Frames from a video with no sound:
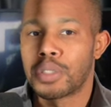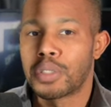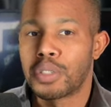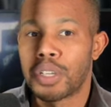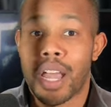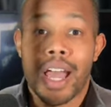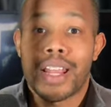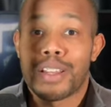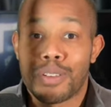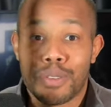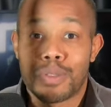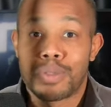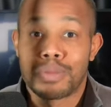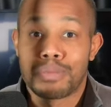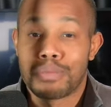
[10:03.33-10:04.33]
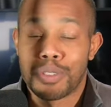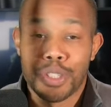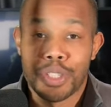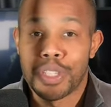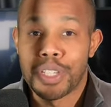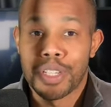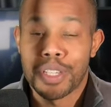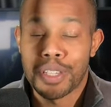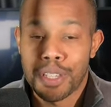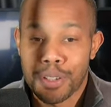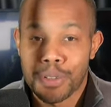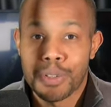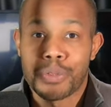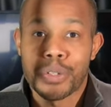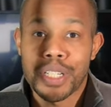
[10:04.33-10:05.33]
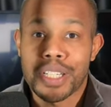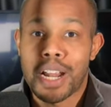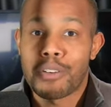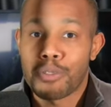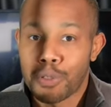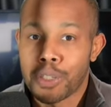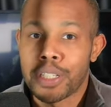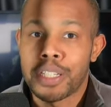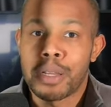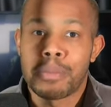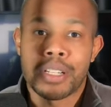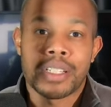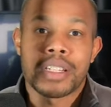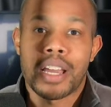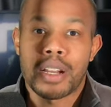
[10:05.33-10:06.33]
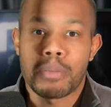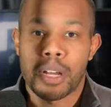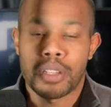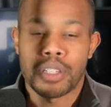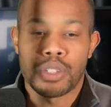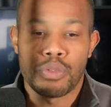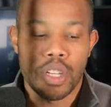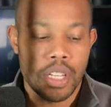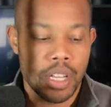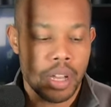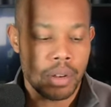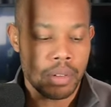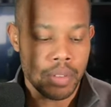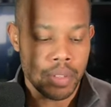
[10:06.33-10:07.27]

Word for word: kind of the, the, the reason I really am excited about this video.